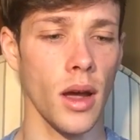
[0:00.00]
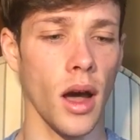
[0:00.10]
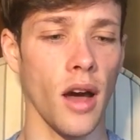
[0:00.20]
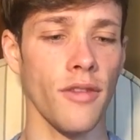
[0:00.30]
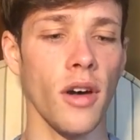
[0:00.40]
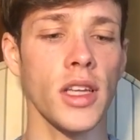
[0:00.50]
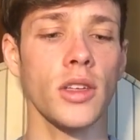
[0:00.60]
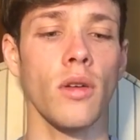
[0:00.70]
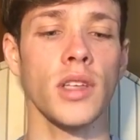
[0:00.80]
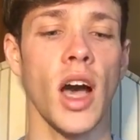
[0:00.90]
I finally
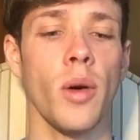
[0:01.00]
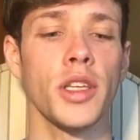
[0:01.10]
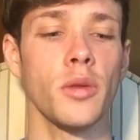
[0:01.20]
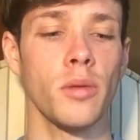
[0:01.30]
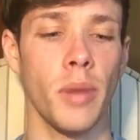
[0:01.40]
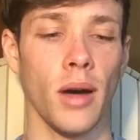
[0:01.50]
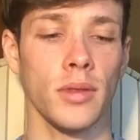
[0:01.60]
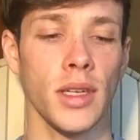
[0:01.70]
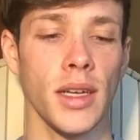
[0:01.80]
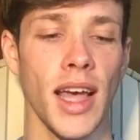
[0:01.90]
told her how I knew
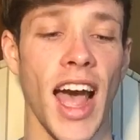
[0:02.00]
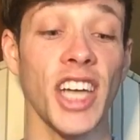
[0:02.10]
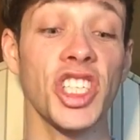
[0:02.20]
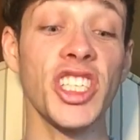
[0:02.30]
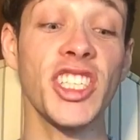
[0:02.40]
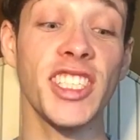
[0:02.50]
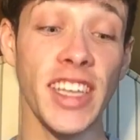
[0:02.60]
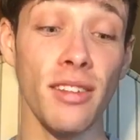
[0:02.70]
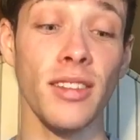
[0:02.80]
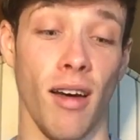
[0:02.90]
about it, and she
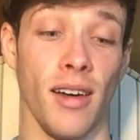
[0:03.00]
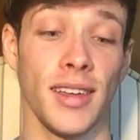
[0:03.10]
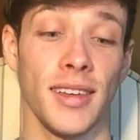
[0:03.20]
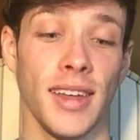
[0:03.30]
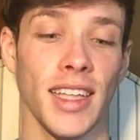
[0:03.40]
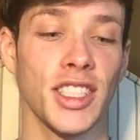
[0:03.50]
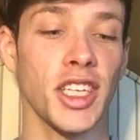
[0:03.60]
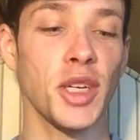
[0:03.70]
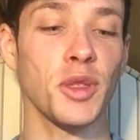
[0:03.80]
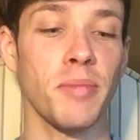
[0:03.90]
still lied and said
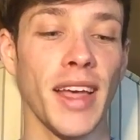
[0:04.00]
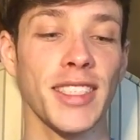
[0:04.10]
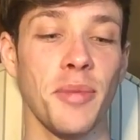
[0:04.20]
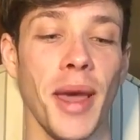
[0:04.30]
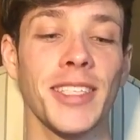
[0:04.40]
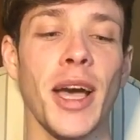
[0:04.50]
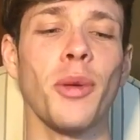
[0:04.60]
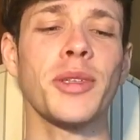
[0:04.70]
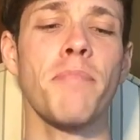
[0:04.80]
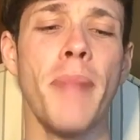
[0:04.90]
she was masturbating and
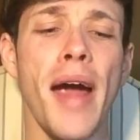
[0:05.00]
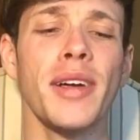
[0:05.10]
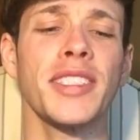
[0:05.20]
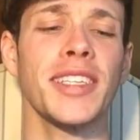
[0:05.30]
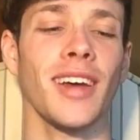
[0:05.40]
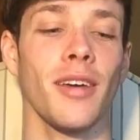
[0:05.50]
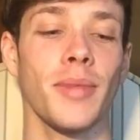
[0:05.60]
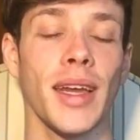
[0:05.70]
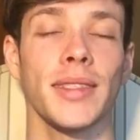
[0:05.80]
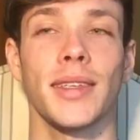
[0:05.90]
was embarrassed to type
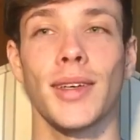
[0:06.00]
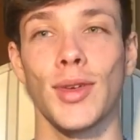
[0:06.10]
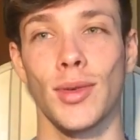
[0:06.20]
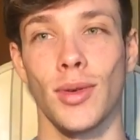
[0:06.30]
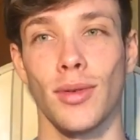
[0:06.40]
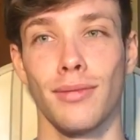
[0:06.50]
that into Google.